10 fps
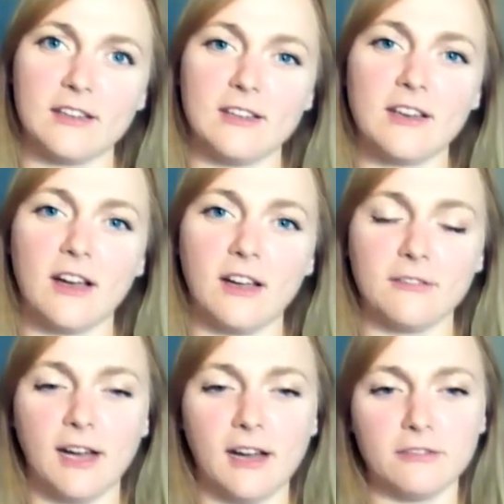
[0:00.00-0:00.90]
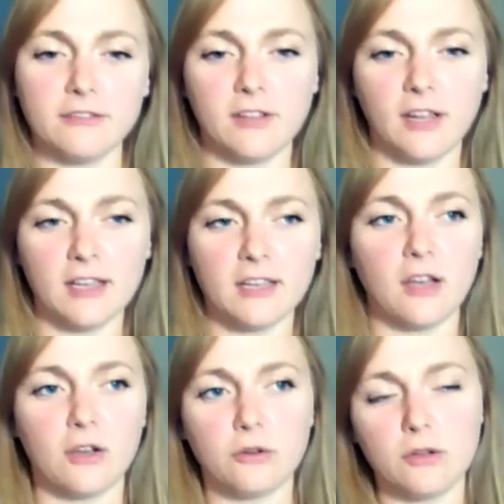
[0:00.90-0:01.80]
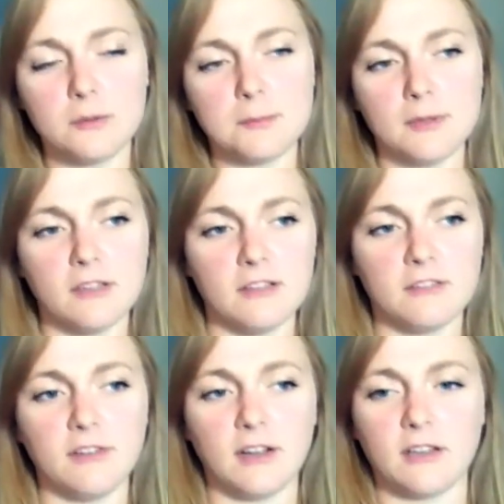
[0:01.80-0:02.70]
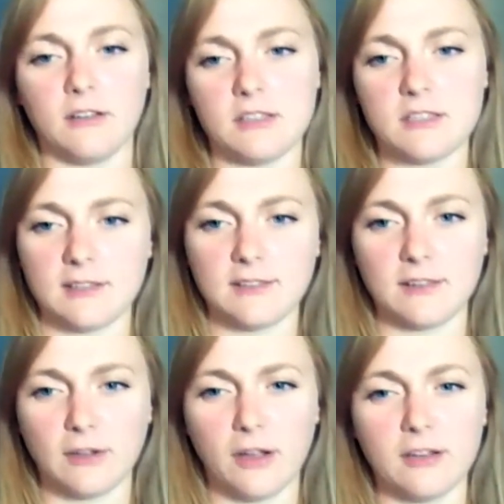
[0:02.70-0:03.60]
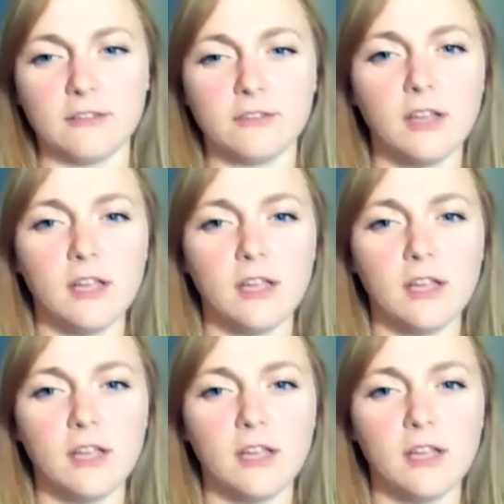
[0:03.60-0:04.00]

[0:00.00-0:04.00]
you kind of have like a group of archaeologists to kind of